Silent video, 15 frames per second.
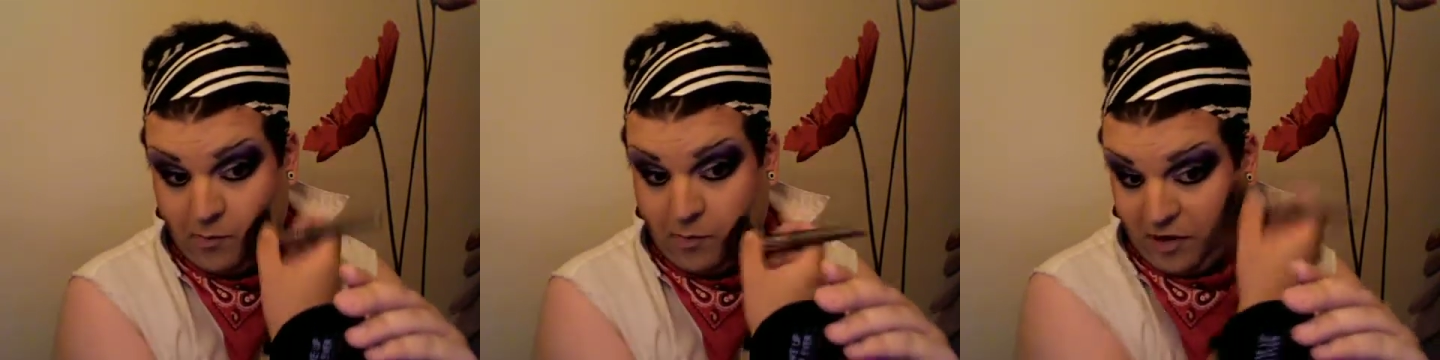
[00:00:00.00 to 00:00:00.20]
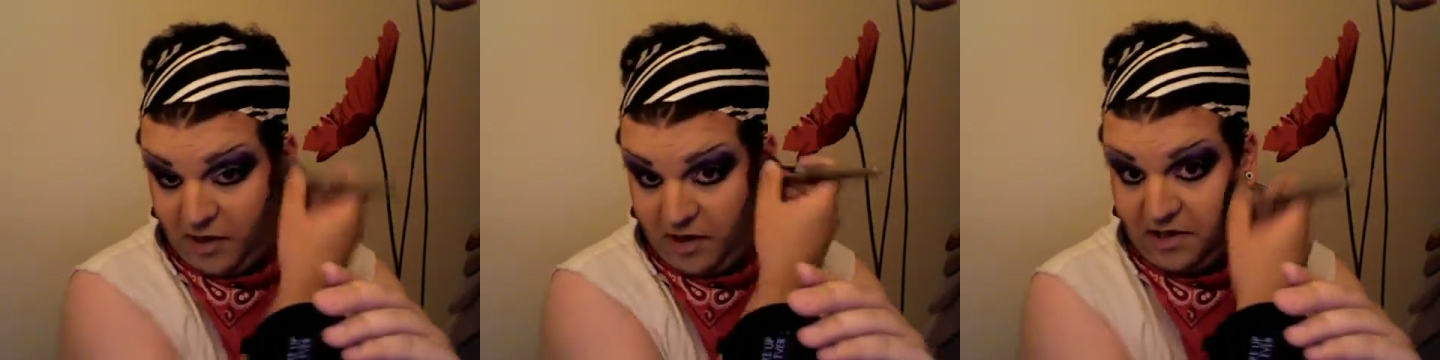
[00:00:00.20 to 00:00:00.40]

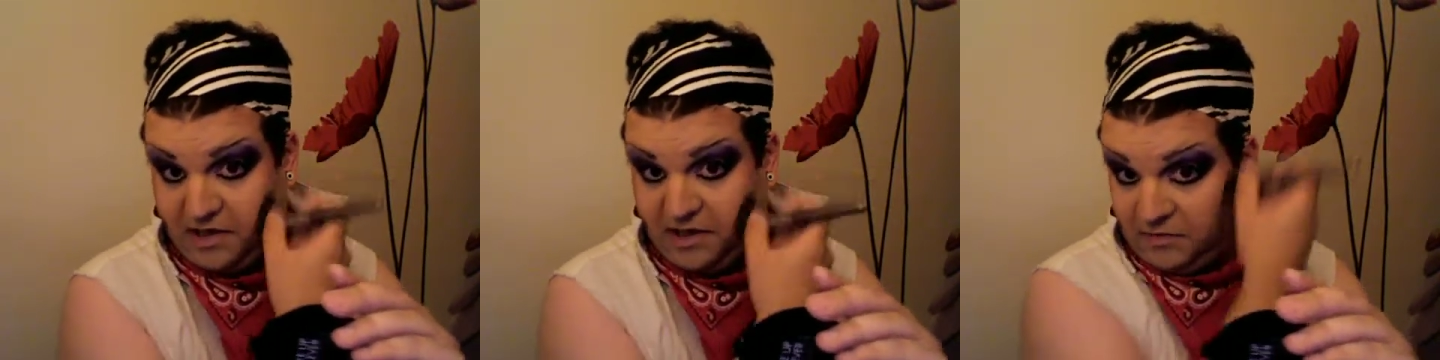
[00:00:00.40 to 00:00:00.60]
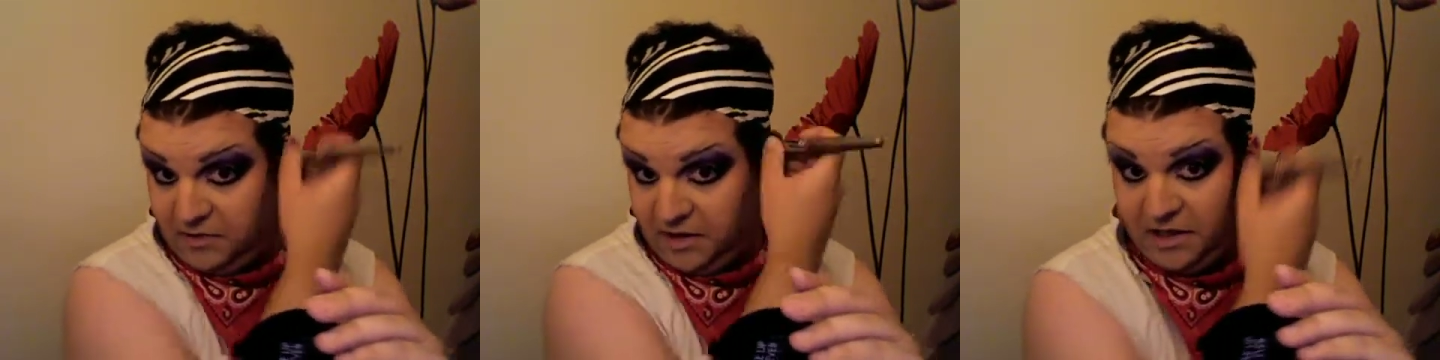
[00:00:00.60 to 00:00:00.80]
bringing it
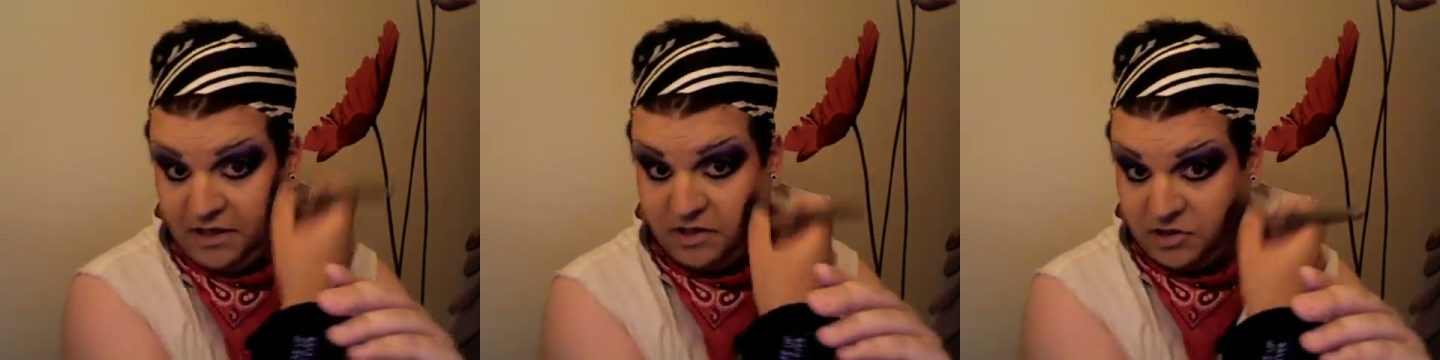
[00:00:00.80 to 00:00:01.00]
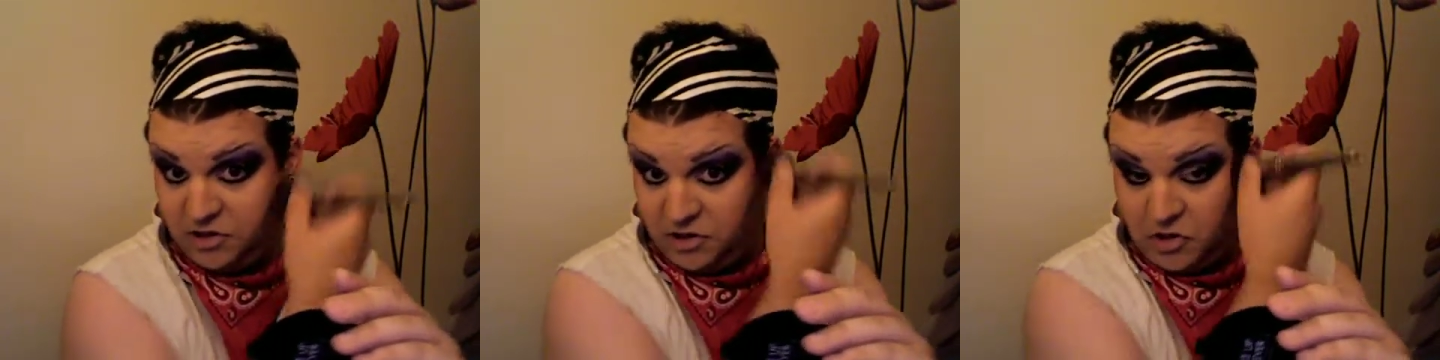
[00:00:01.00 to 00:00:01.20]
down
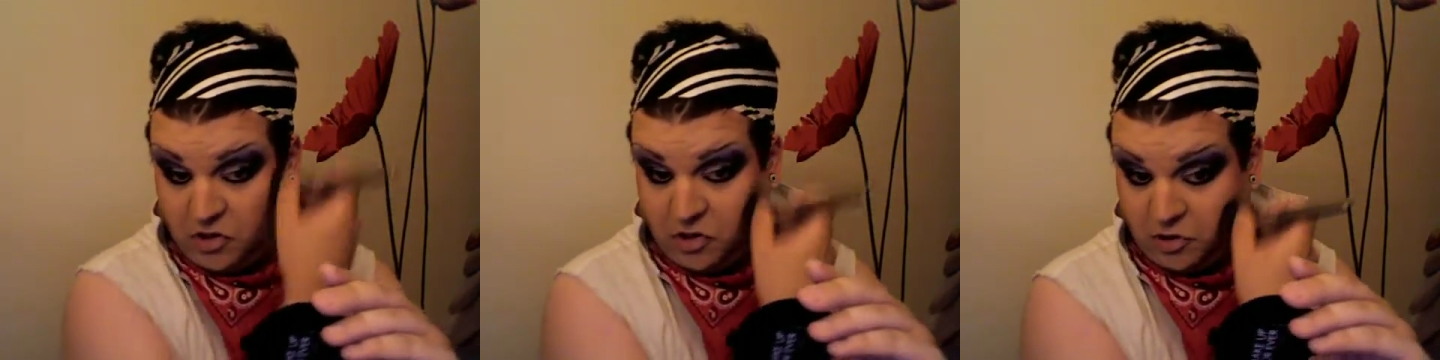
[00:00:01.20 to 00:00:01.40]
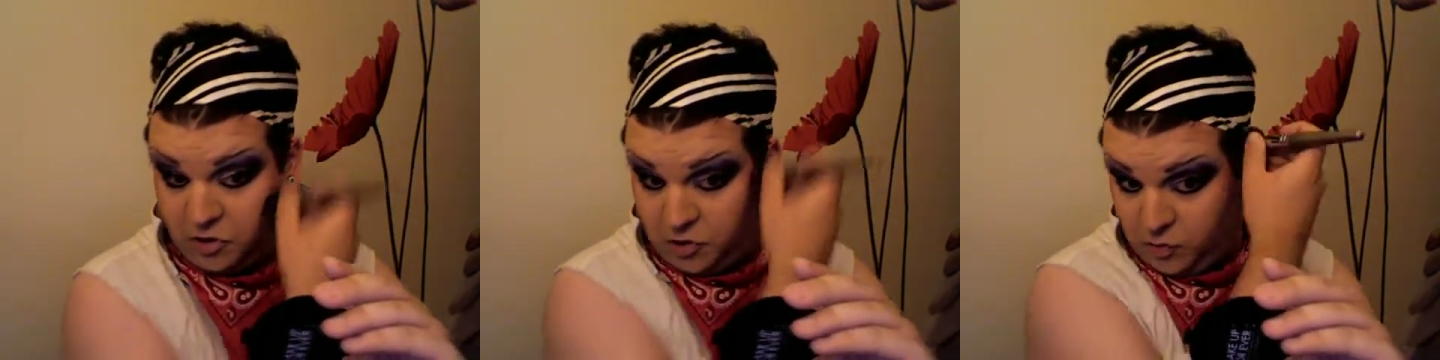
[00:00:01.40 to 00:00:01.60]
into the
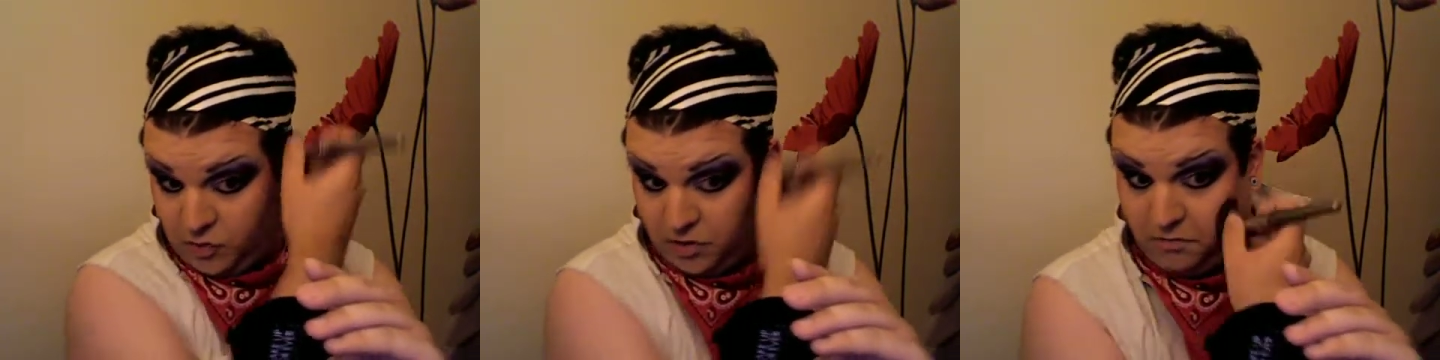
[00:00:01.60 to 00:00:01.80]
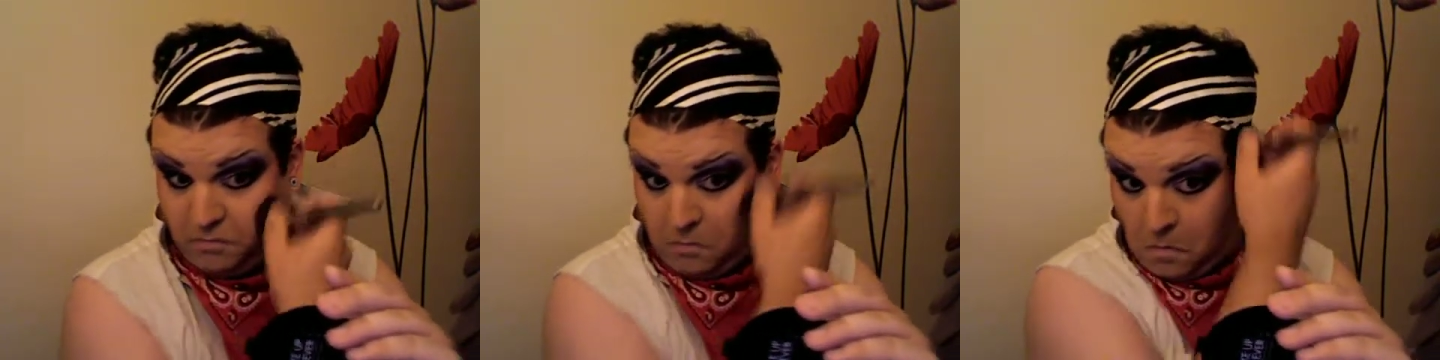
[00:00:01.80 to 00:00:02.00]

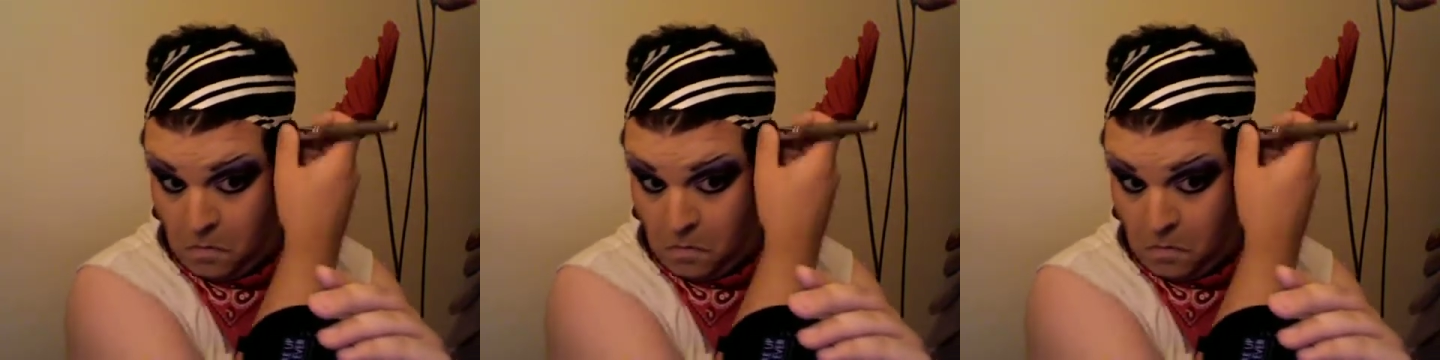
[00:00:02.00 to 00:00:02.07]
contour,